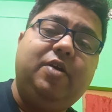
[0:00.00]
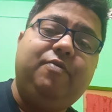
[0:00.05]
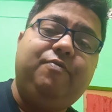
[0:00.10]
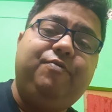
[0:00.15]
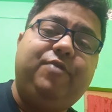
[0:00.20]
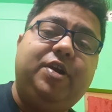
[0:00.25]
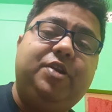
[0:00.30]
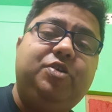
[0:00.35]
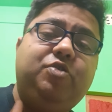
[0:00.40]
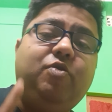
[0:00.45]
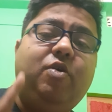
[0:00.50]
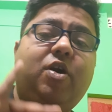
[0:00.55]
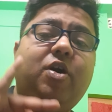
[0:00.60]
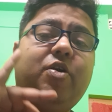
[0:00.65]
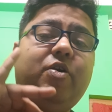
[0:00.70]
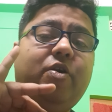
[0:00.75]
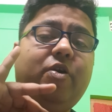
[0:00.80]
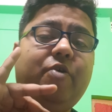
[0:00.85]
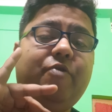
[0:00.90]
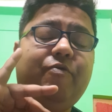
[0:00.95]
when you
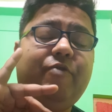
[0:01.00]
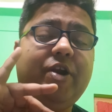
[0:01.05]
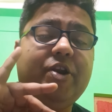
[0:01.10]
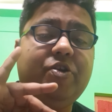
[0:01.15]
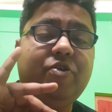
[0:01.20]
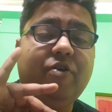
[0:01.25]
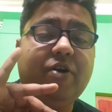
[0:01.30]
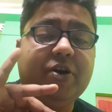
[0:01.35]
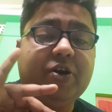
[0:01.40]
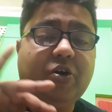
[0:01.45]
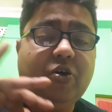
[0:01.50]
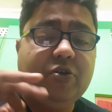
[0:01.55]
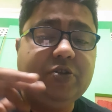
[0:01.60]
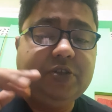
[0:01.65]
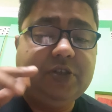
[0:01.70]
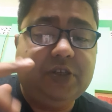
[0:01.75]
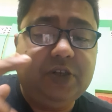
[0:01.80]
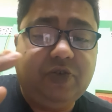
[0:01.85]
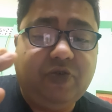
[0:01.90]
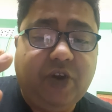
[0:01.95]
are
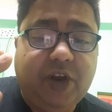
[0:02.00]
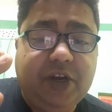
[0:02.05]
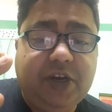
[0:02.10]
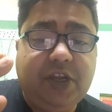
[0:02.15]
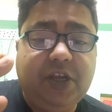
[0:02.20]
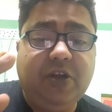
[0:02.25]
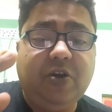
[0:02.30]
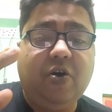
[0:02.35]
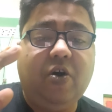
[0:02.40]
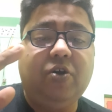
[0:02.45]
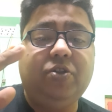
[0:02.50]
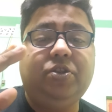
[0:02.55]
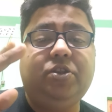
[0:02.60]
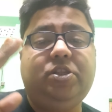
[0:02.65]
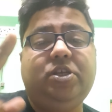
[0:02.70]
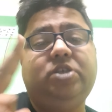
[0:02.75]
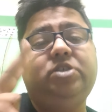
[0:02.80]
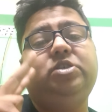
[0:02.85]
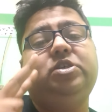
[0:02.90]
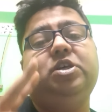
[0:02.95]
concentrating
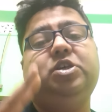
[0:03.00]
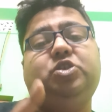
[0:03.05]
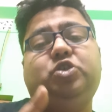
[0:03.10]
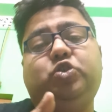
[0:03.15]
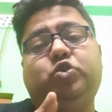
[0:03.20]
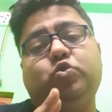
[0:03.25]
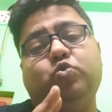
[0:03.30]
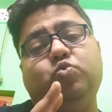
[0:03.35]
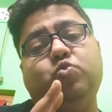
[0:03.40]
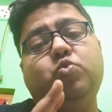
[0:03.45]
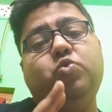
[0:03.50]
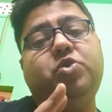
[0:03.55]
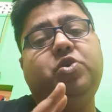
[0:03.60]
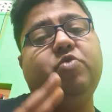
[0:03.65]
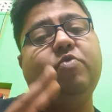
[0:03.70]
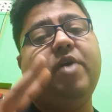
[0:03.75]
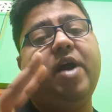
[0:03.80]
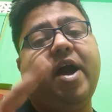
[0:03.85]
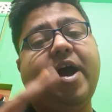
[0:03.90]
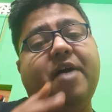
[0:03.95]
on this issue,
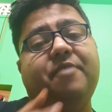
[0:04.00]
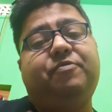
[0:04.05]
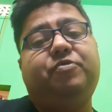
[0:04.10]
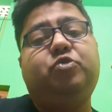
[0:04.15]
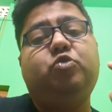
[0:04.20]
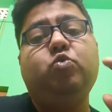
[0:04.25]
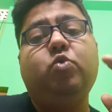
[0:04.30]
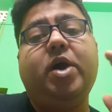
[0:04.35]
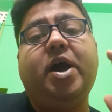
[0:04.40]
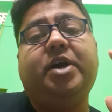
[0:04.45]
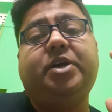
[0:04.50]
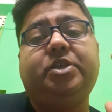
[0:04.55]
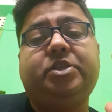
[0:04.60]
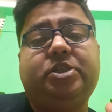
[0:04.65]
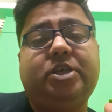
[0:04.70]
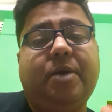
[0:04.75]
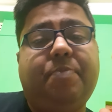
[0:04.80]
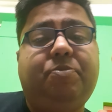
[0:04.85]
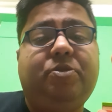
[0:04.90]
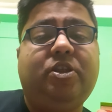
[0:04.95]
you have to
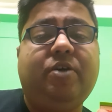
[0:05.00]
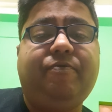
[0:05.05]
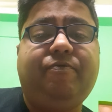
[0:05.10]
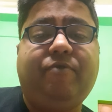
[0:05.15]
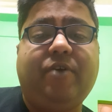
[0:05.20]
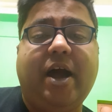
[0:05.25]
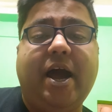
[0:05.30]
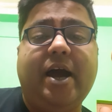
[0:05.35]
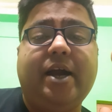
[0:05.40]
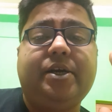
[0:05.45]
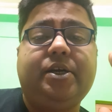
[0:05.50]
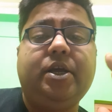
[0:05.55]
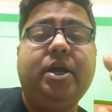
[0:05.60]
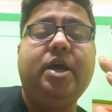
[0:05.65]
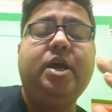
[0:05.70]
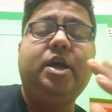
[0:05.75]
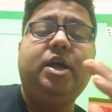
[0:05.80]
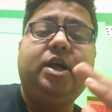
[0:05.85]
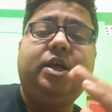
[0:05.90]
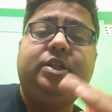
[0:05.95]
accept the fact
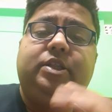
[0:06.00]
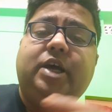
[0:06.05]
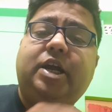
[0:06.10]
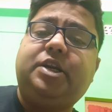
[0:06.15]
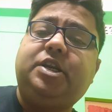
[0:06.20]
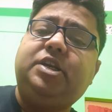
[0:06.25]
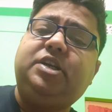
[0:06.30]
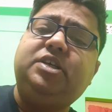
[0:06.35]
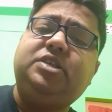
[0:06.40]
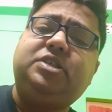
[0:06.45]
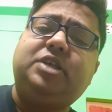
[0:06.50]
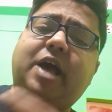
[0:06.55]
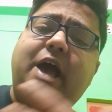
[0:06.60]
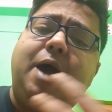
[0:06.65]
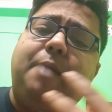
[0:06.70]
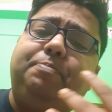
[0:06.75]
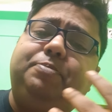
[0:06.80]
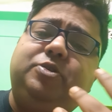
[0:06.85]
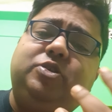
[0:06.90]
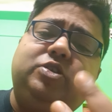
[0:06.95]
that it is
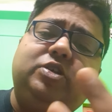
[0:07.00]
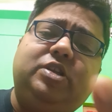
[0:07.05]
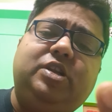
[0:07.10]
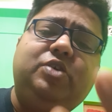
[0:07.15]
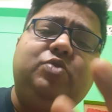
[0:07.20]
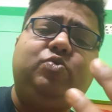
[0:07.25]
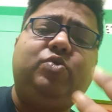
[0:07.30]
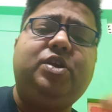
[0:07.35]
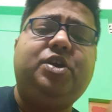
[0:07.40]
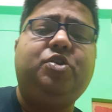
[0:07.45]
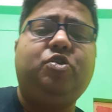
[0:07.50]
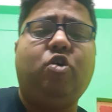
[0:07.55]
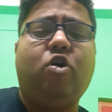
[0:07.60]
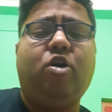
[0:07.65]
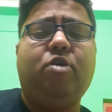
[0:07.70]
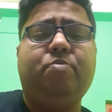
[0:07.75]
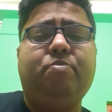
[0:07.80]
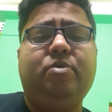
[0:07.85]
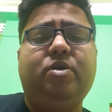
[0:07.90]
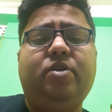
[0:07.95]
absolutely
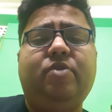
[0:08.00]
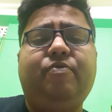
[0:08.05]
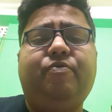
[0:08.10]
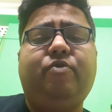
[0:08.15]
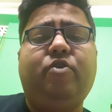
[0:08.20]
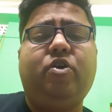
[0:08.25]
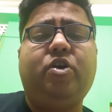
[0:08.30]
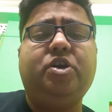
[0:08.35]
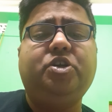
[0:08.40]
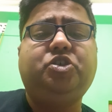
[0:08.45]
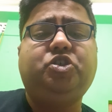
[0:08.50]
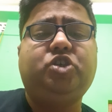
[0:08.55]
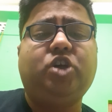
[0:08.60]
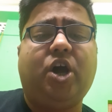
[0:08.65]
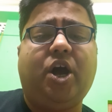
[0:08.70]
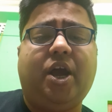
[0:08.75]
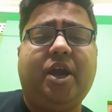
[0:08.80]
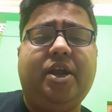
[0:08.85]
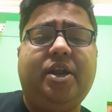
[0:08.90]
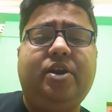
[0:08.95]
normal for a
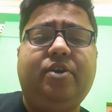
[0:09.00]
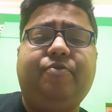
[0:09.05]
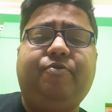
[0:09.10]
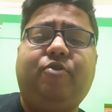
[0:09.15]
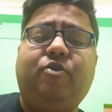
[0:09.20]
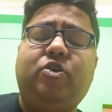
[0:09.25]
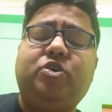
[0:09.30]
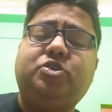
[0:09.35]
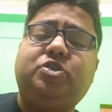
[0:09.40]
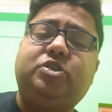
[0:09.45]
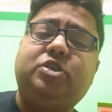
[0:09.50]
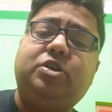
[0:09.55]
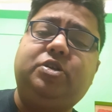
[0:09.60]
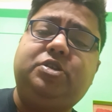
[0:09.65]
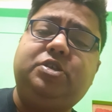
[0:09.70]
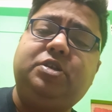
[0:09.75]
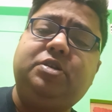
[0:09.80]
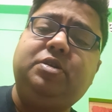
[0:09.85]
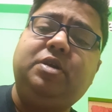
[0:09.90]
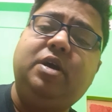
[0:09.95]
child for
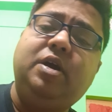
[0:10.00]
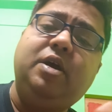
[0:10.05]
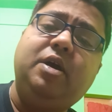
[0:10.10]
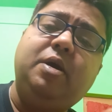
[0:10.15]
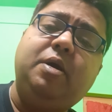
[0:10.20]
certain